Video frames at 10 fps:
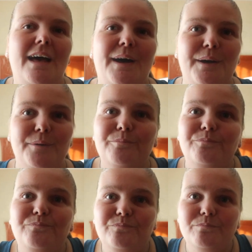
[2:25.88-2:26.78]

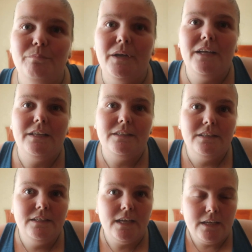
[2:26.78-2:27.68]
Um,
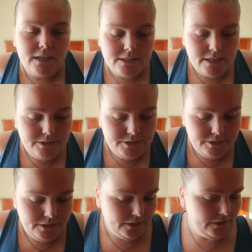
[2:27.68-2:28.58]
but yeah, a
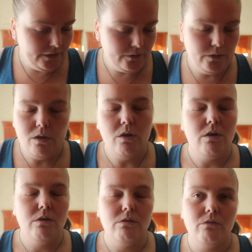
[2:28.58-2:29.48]
nice little
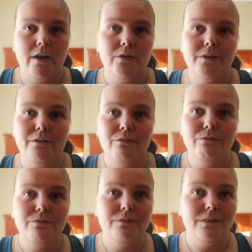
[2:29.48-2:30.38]
record
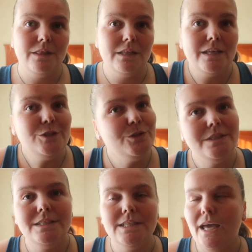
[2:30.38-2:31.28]
of the things you
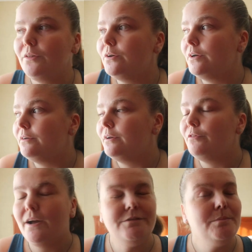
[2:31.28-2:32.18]
did together
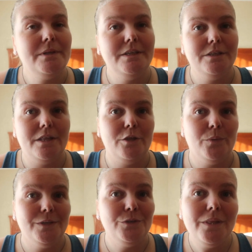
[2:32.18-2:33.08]
if you have somebody that you
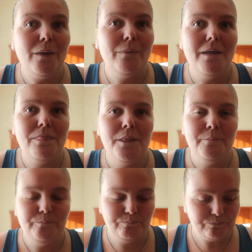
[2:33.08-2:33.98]
want to do that with.
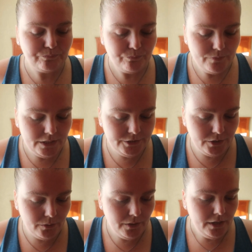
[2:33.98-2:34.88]

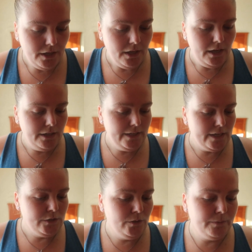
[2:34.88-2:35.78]
So uh,
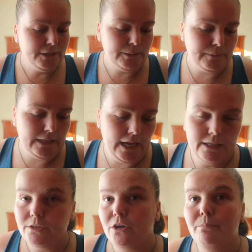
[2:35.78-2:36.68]
yeah, you plus me
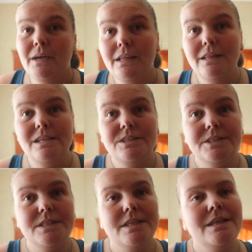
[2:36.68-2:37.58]
and our bucket
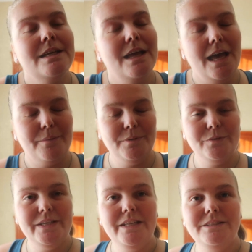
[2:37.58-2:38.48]
list. Happy
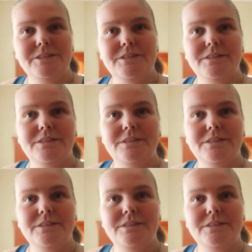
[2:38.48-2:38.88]
readings.